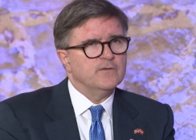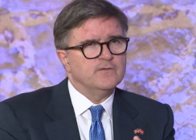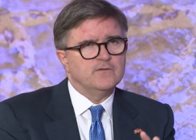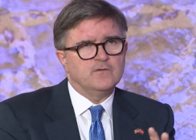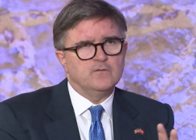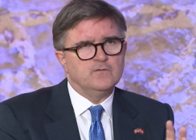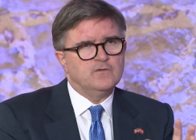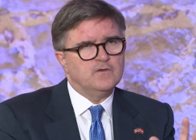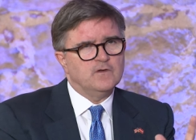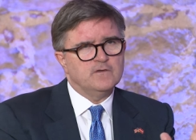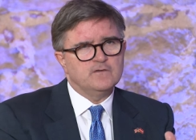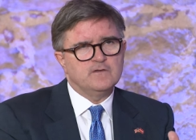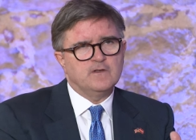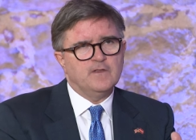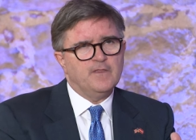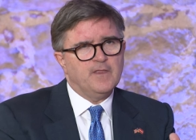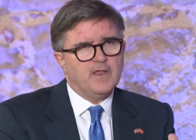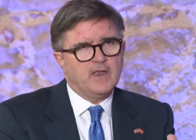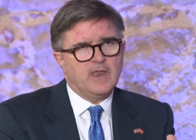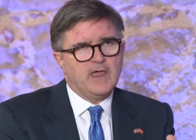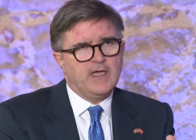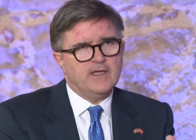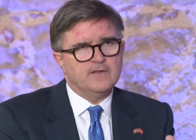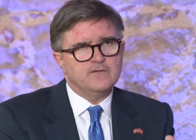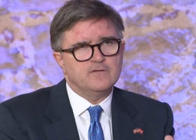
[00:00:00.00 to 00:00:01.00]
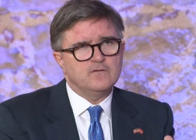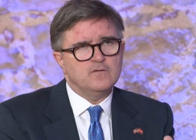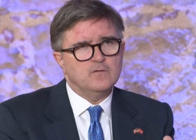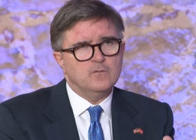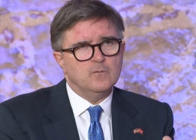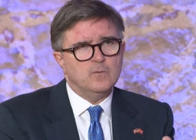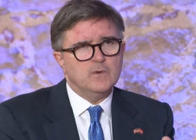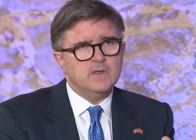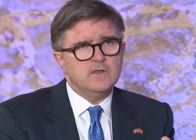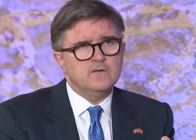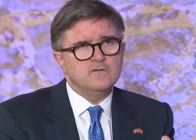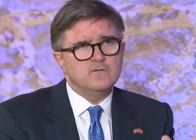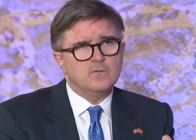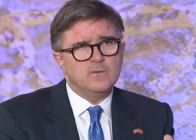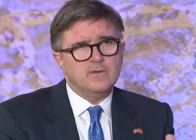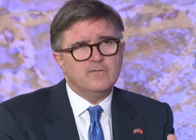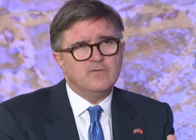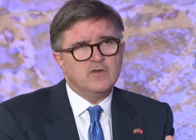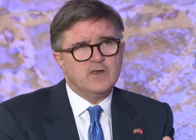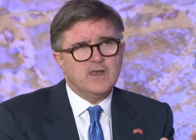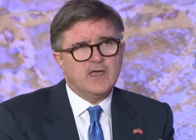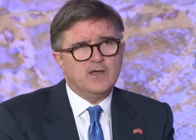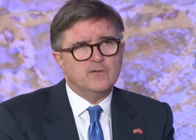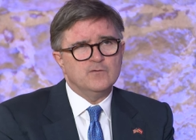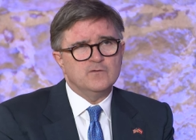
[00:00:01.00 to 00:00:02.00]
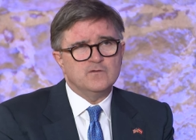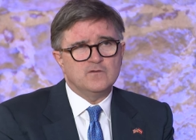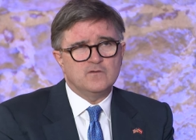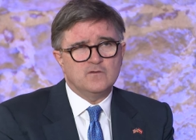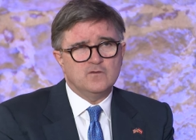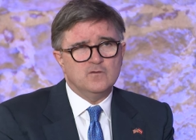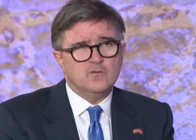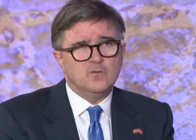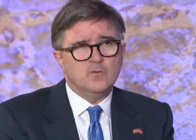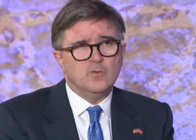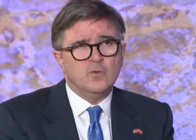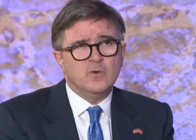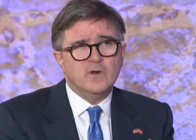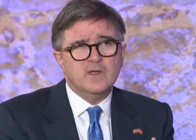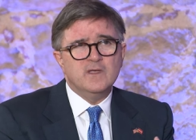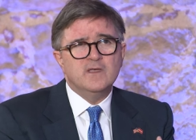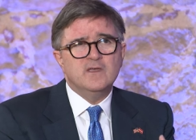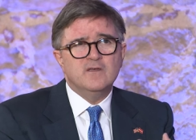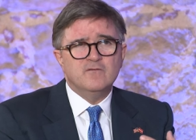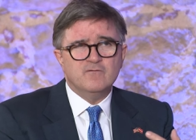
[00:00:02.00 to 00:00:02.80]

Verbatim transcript: So just in the last 2 weeks, we've announced 2